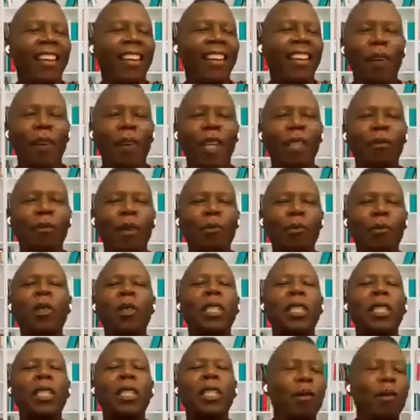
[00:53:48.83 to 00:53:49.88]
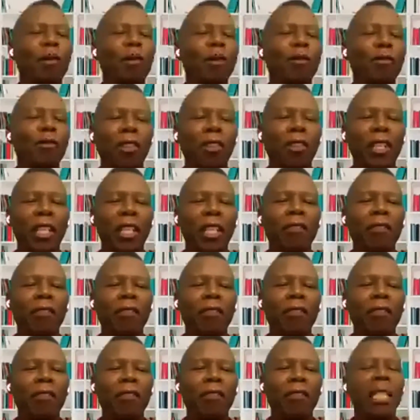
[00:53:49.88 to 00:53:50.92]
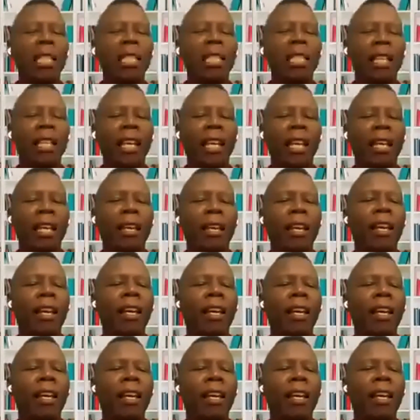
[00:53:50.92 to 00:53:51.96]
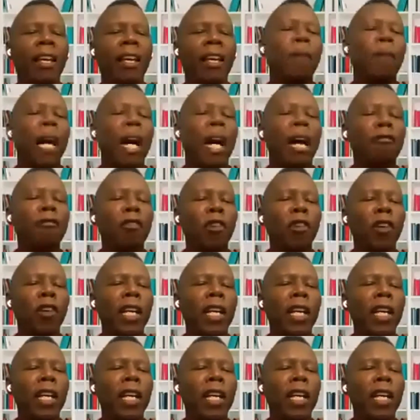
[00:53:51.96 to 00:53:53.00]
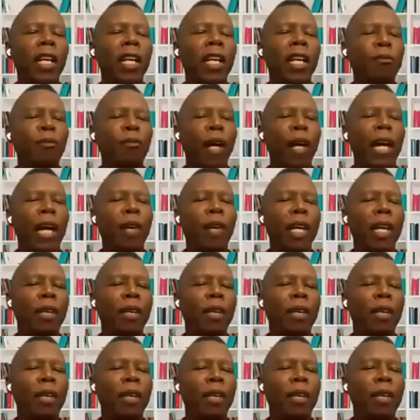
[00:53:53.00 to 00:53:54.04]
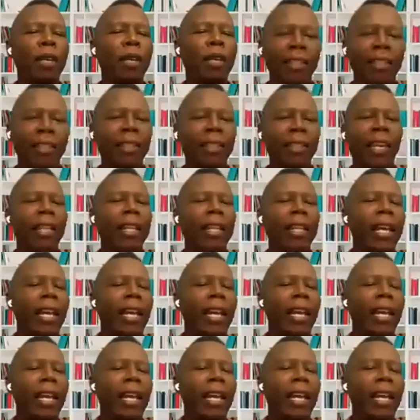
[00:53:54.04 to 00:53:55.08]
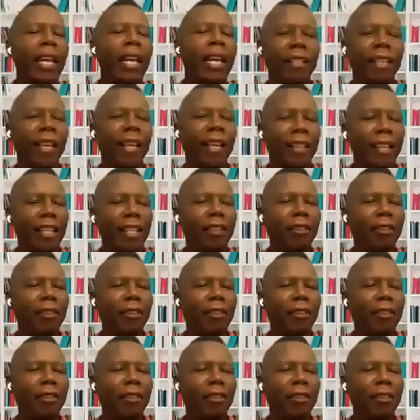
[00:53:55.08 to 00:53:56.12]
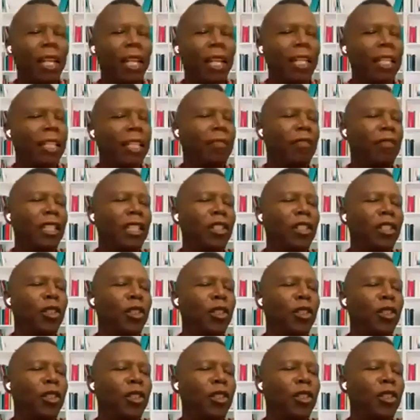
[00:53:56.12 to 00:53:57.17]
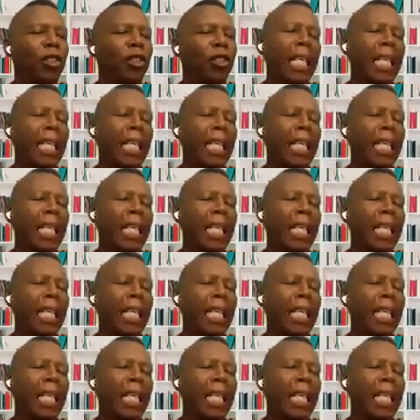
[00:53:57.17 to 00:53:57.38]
most people who've heard me before, they've heard me say, my voice is my moneymaker. Just say that, Anna, just because I think you're relatively new to me.